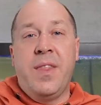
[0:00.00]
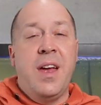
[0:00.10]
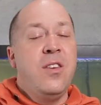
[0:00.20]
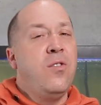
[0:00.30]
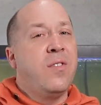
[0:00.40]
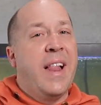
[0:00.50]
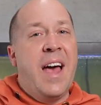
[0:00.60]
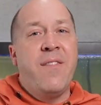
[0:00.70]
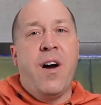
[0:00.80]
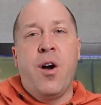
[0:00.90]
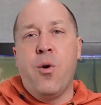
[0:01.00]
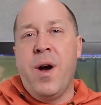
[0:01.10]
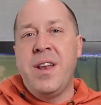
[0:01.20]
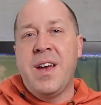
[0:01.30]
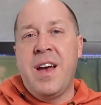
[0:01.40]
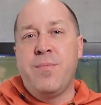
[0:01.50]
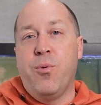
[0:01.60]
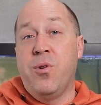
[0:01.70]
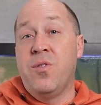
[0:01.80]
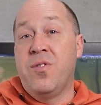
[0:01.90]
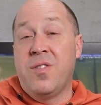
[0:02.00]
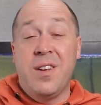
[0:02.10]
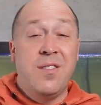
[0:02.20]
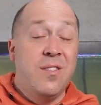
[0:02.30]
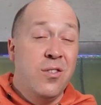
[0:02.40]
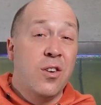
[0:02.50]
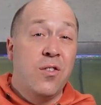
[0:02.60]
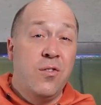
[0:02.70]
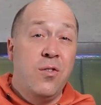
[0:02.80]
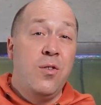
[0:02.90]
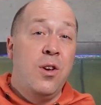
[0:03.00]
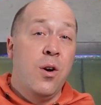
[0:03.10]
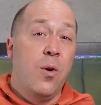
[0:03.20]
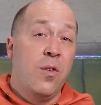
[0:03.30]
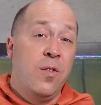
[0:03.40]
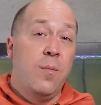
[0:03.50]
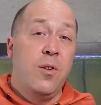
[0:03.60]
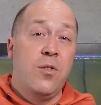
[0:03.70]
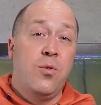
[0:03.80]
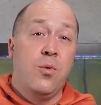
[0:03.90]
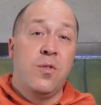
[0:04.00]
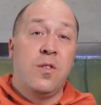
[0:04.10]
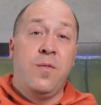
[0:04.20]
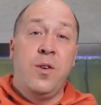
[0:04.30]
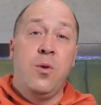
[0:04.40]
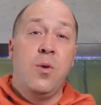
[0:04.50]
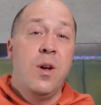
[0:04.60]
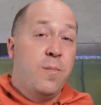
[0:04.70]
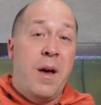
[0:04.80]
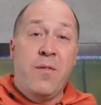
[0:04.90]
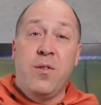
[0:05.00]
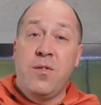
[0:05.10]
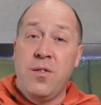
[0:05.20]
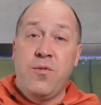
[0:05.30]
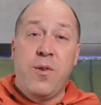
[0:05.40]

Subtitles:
Then use live ROI dashboards such as Looker Studio or similar tools to view spend versus